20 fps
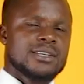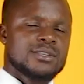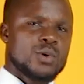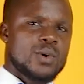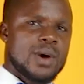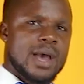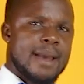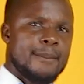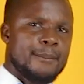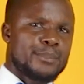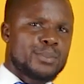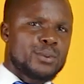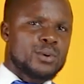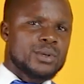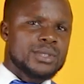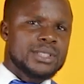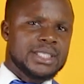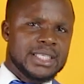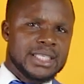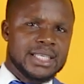So
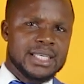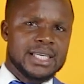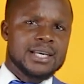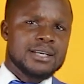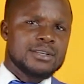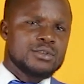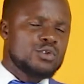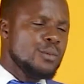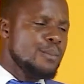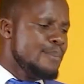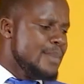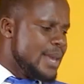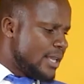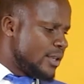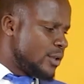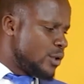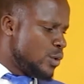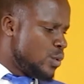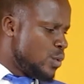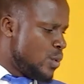employee to
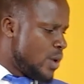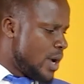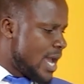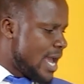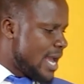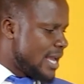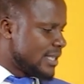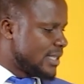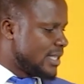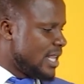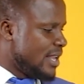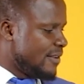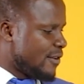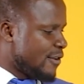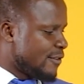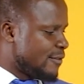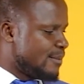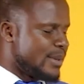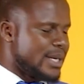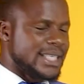make you a slave
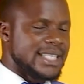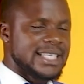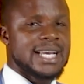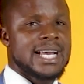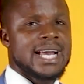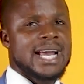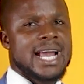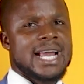of money,